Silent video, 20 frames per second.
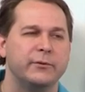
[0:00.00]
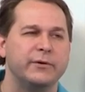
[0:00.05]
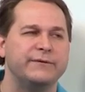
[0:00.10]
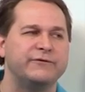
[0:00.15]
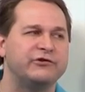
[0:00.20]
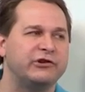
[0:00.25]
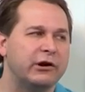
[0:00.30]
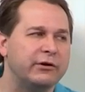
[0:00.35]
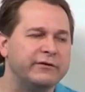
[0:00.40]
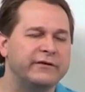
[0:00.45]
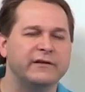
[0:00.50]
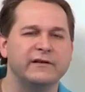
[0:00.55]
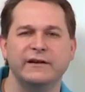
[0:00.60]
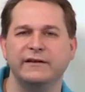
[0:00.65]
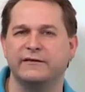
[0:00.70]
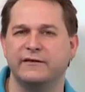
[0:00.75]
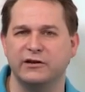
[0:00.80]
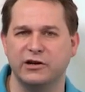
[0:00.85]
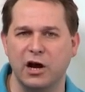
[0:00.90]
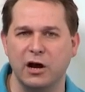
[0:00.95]
we've chosen
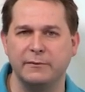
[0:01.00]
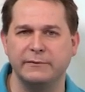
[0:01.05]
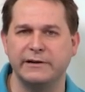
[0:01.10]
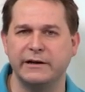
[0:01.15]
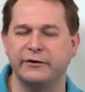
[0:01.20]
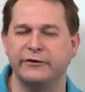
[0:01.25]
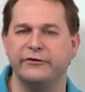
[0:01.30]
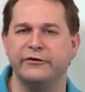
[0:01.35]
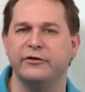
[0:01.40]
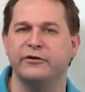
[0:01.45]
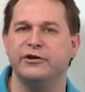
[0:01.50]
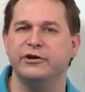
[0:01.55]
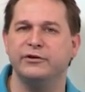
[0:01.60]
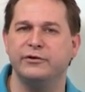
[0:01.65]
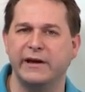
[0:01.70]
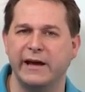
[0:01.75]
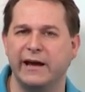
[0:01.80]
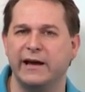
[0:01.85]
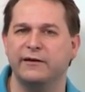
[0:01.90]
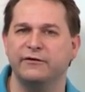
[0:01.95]
these denominators so that you
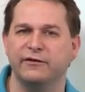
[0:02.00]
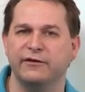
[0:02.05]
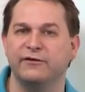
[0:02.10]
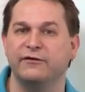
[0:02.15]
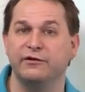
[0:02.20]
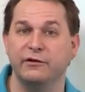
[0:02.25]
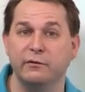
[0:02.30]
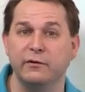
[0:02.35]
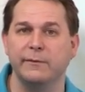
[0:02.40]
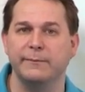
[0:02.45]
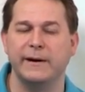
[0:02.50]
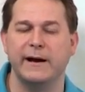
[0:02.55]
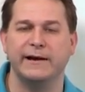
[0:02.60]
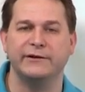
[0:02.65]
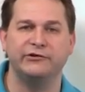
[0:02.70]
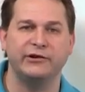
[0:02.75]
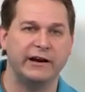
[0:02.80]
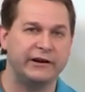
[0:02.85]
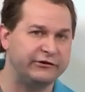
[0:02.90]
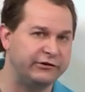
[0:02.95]
can't just do it by
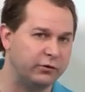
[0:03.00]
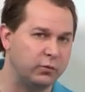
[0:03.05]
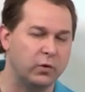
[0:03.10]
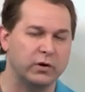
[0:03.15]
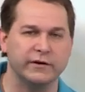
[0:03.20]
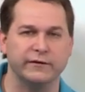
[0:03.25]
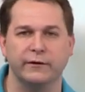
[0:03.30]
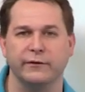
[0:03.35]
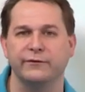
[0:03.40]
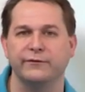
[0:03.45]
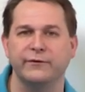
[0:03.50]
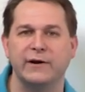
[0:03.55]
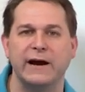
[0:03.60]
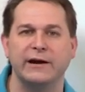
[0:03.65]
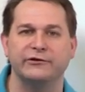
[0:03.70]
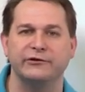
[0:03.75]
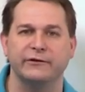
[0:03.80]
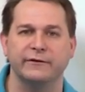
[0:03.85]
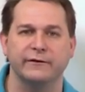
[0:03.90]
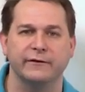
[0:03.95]
changing one of those
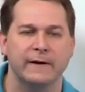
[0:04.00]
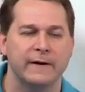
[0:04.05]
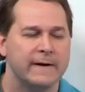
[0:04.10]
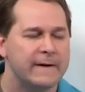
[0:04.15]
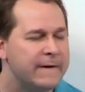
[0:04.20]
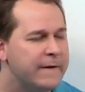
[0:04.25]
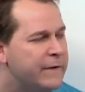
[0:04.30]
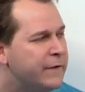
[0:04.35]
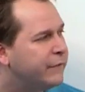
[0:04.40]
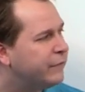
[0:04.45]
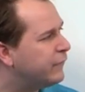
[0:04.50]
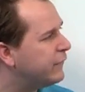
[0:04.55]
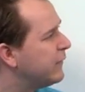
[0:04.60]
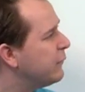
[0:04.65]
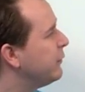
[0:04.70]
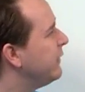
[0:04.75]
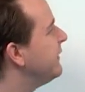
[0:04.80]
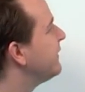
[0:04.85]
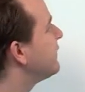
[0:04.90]
fractions. So then we